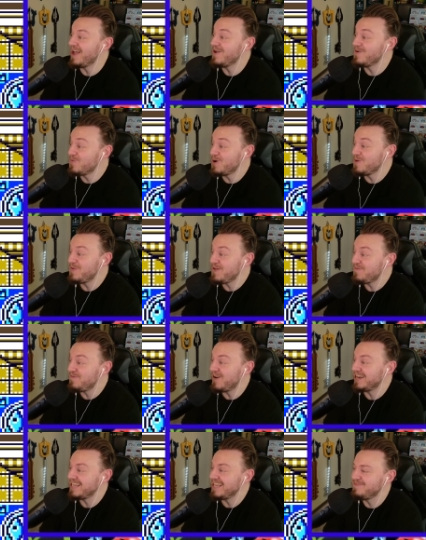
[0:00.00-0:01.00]
It would be
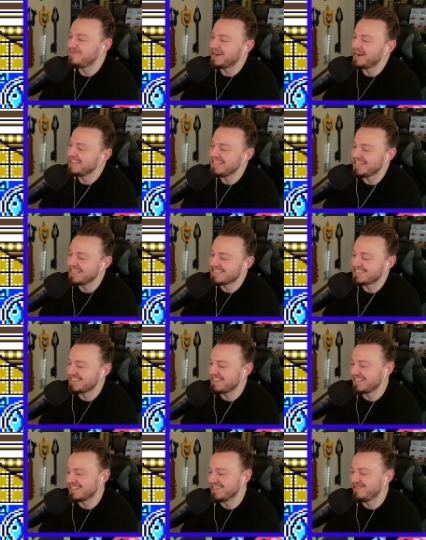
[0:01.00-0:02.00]
funny, but I think
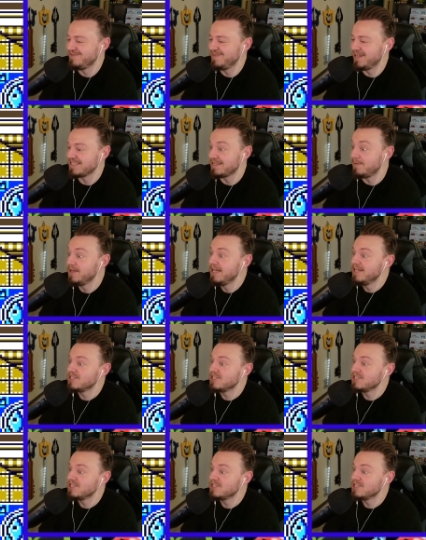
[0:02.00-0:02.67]
that's a little messed up.